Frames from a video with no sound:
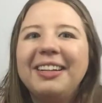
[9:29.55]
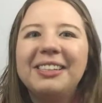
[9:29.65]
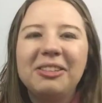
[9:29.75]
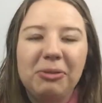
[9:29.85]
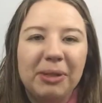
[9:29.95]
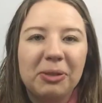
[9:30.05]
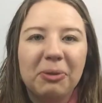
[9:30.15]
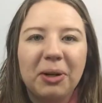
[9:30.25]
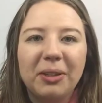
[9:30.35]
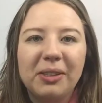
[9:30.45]
It's too
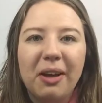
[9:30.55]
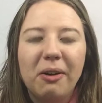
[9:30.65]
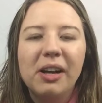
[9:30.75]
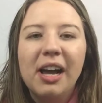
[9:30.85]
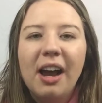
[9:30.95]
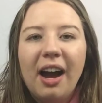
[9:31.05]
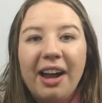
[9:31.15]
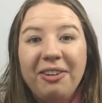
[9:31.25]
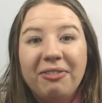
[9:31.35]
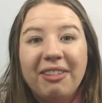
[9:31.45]
much work, so
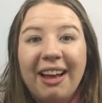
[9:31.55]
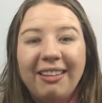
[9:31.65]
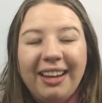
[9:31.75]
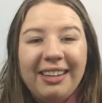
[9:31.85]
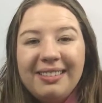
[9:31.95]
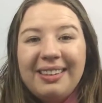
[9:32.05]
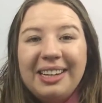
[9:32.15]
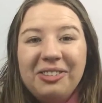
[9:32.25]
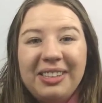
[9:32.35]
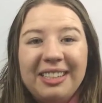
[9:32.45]
I do flat lays, and
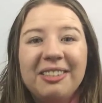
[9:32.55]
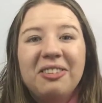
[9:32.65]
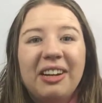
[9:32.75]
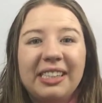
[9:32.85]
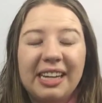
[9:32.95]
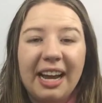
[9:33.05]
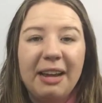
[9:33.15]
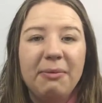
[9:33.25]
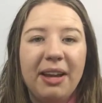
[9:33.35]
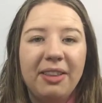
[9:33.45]
that just takes a lot of time.